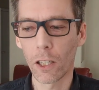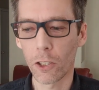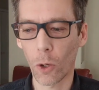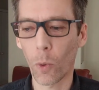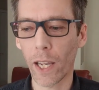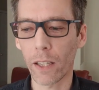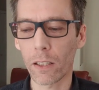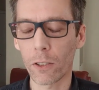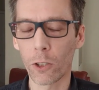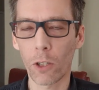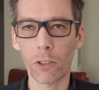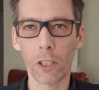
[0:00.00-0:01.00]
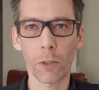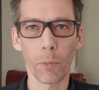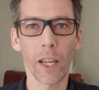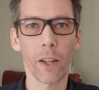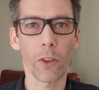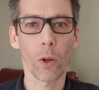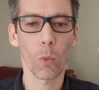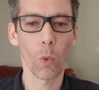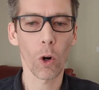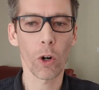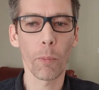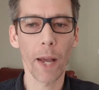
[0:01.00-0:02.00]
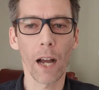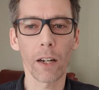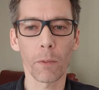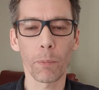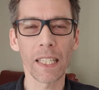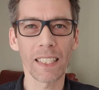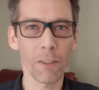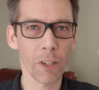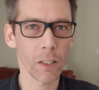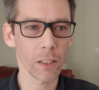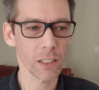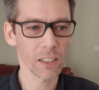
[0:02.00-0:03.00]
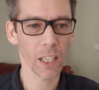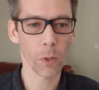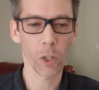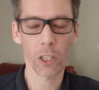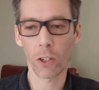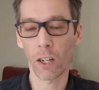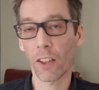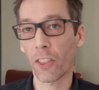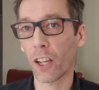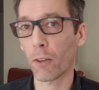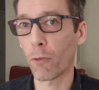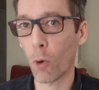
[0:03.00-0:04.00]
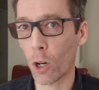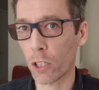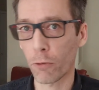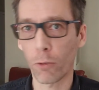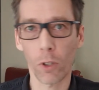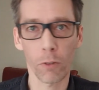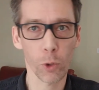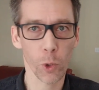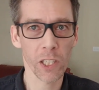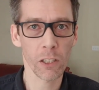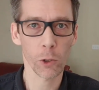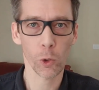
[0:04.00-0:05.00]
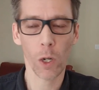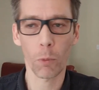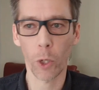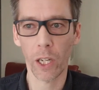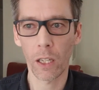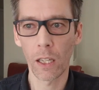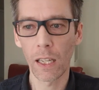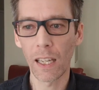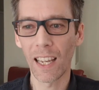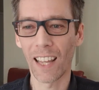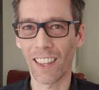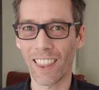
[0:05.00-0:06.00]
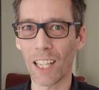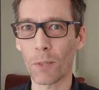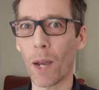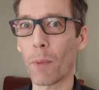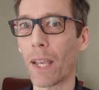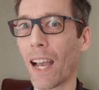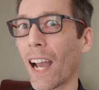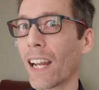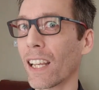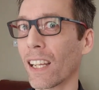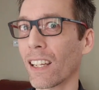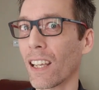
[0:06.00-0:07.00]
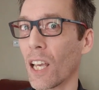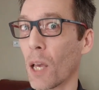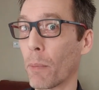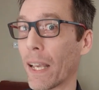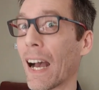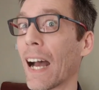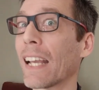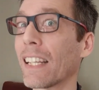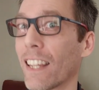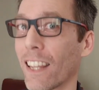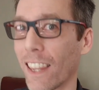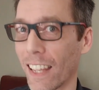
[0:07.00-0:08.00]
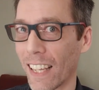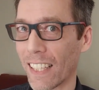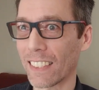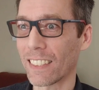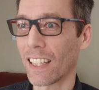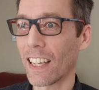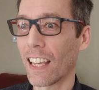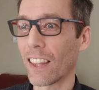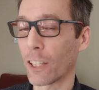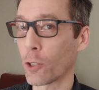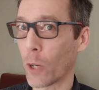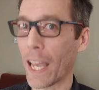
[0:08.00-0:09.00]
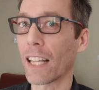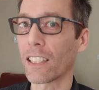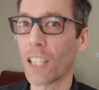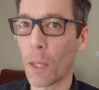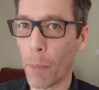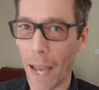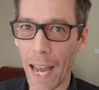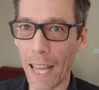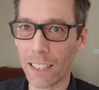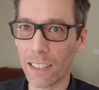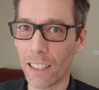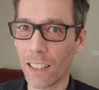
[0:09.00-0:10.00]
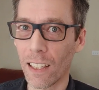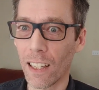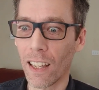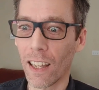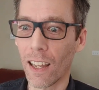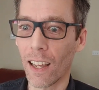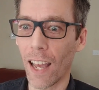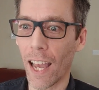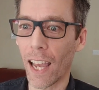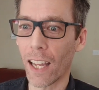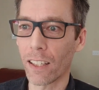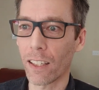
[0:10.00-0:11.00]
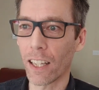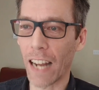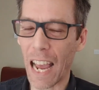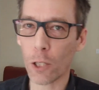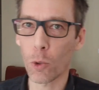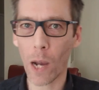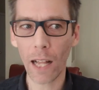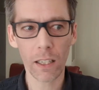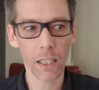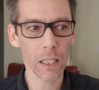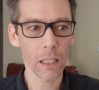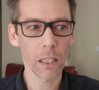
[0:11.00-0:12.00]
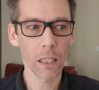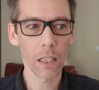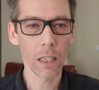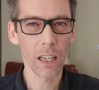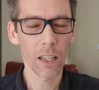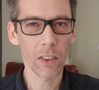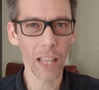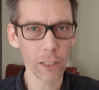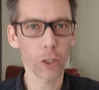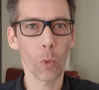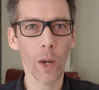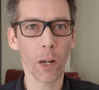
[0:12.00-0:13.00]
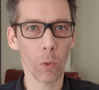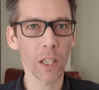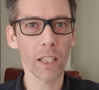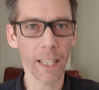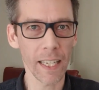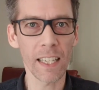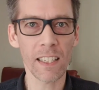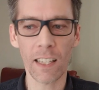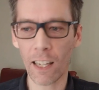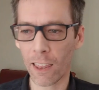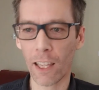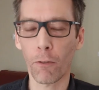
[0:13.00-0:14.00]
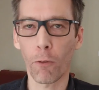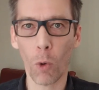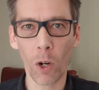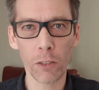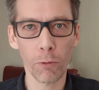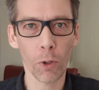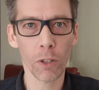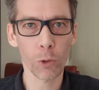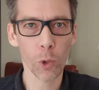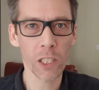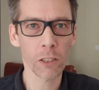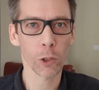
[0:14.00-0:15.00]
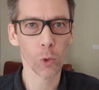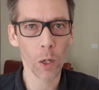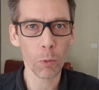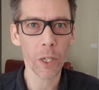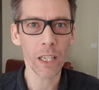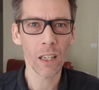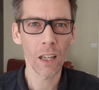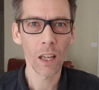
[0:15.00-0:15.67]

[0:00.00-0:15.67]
So wait, Joseph Smith wrote about it being difficult to see when you're in a thick forest full of trees and shrubbery, and the things might be hiding behind the things that you can't see past. And in actuality, that's the way it really is in a thick forest full of trees and shrubbery?